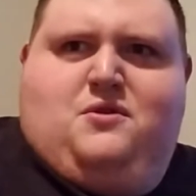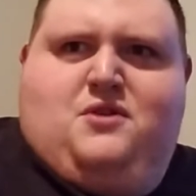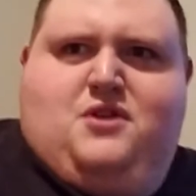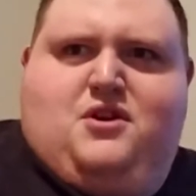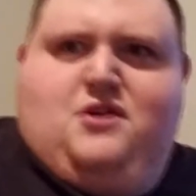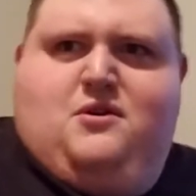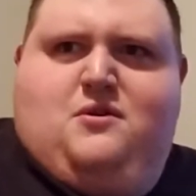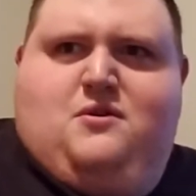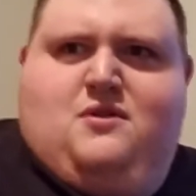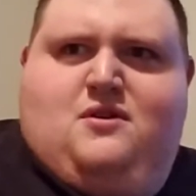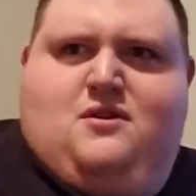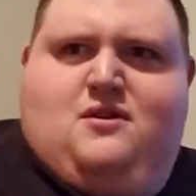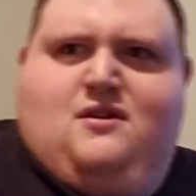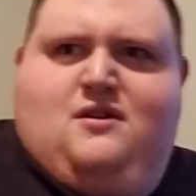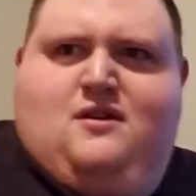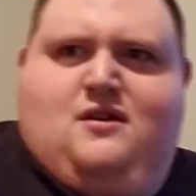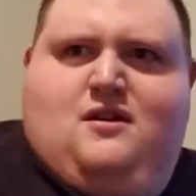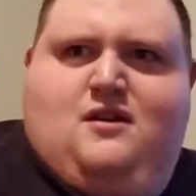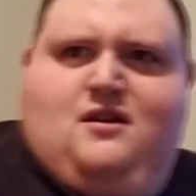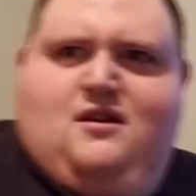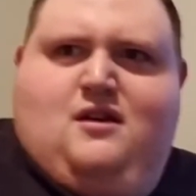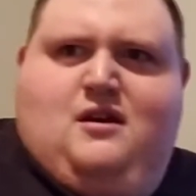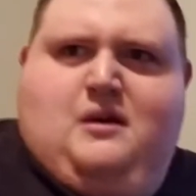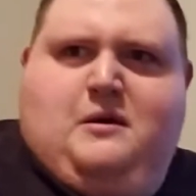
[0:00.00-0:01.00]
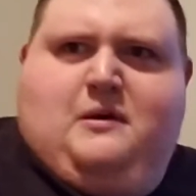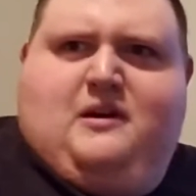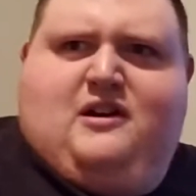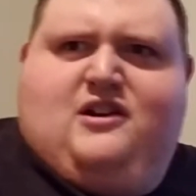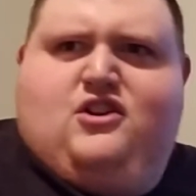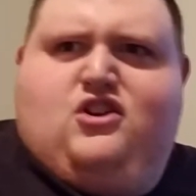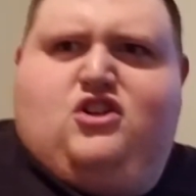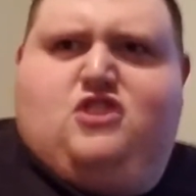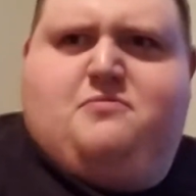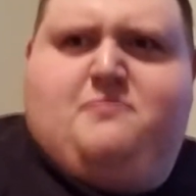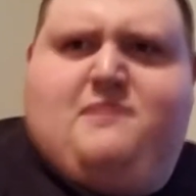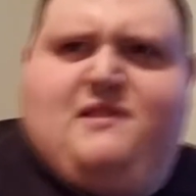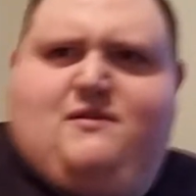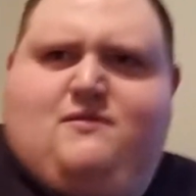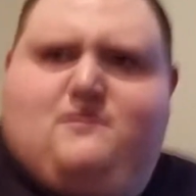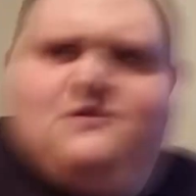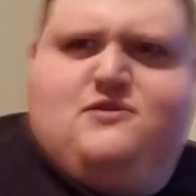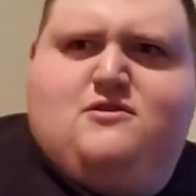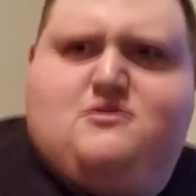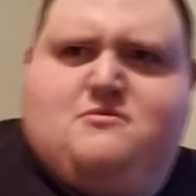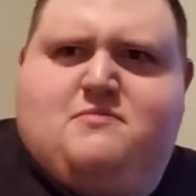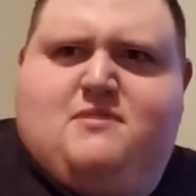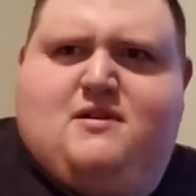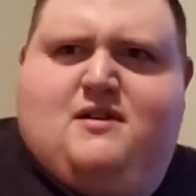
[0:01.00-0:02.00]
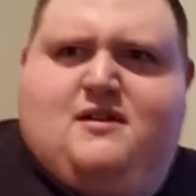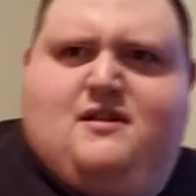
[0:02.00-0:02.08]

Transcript: are you? Why are you in my room?